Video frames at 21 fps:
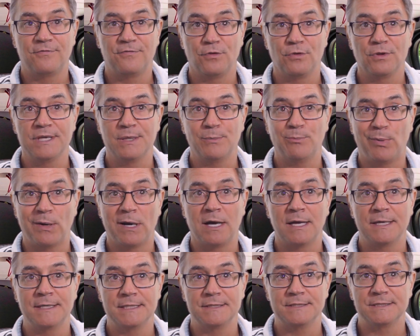fully
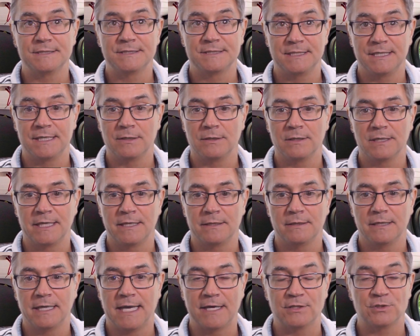bonded
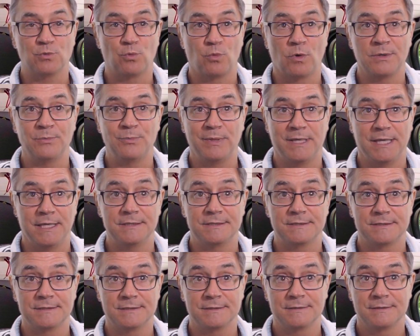ceiling as one
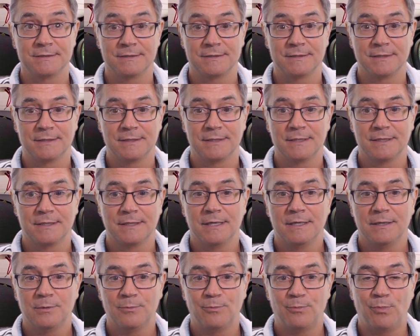piece,
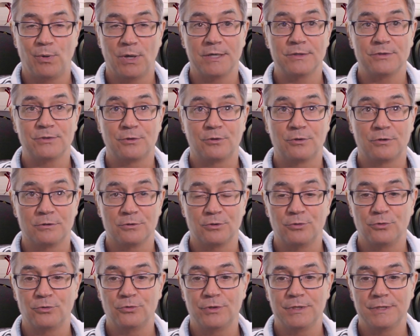but
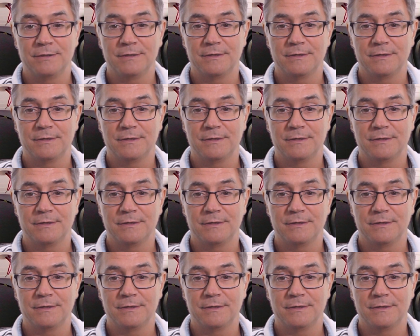glued